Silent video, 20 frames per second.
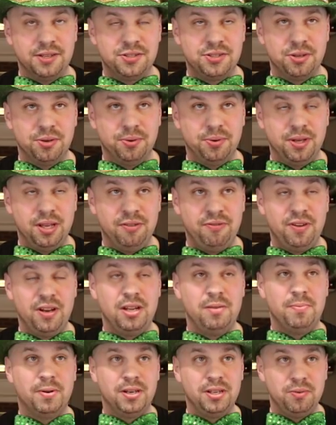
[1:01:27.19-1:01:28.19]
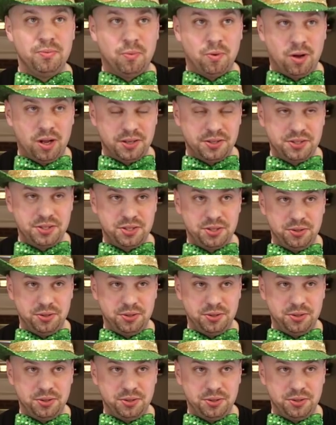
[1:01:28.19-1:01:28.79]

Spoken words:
so if anybody wants